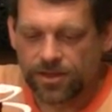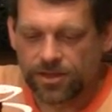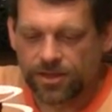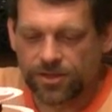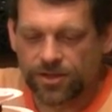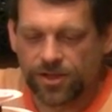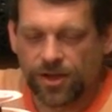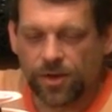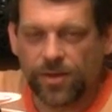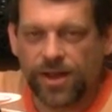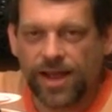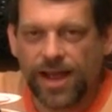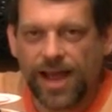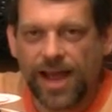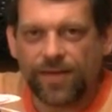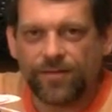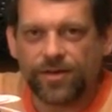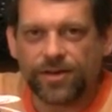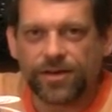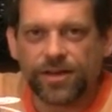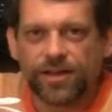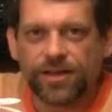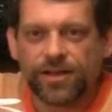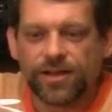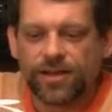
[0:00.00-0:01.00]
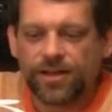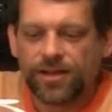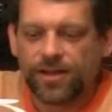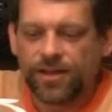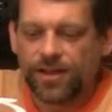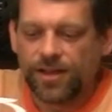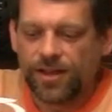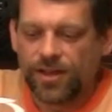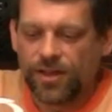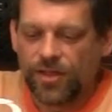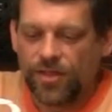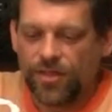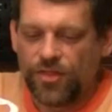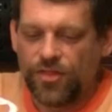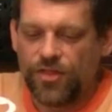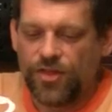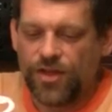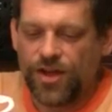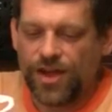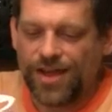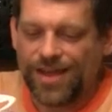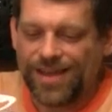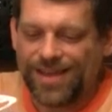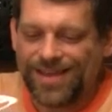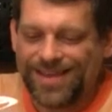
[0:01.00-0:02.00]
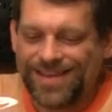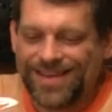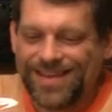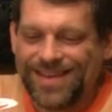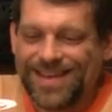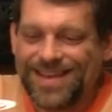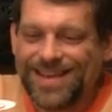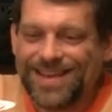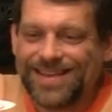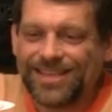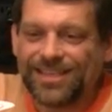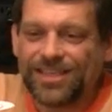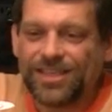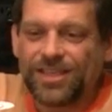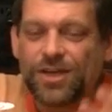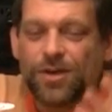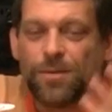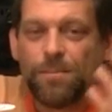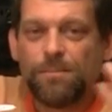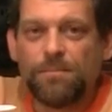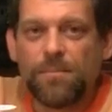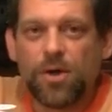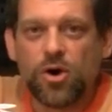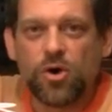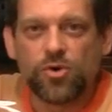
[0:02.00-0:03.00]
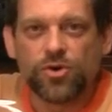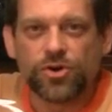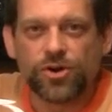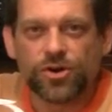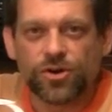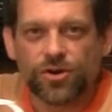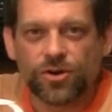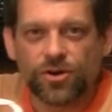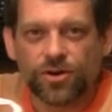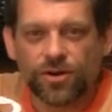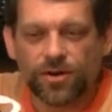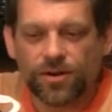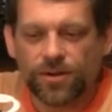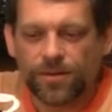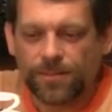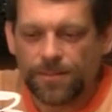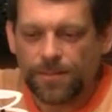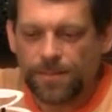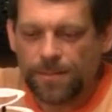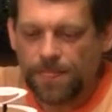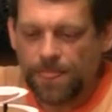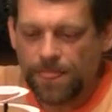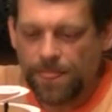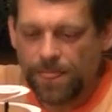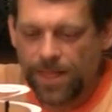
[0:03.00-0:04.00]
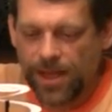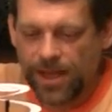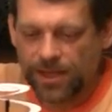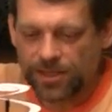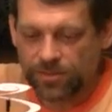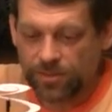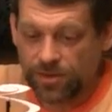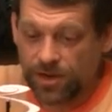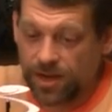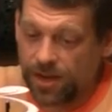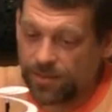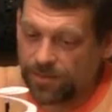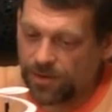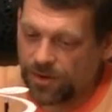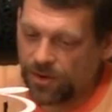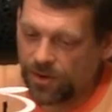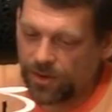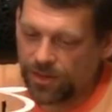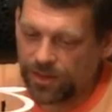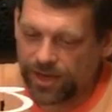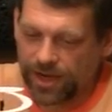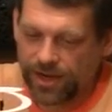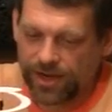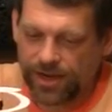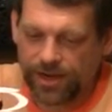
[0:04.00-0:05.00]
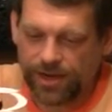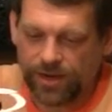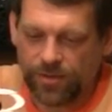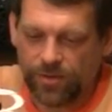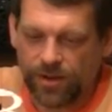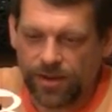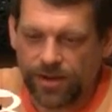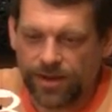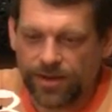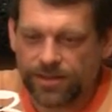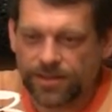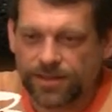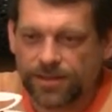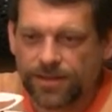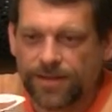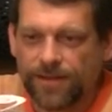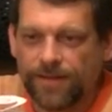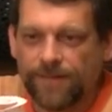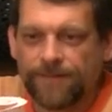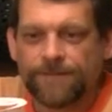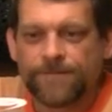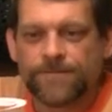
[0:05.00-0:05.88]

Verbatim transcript: So there we have it. The heat motor. That's what I'm calling it anyways.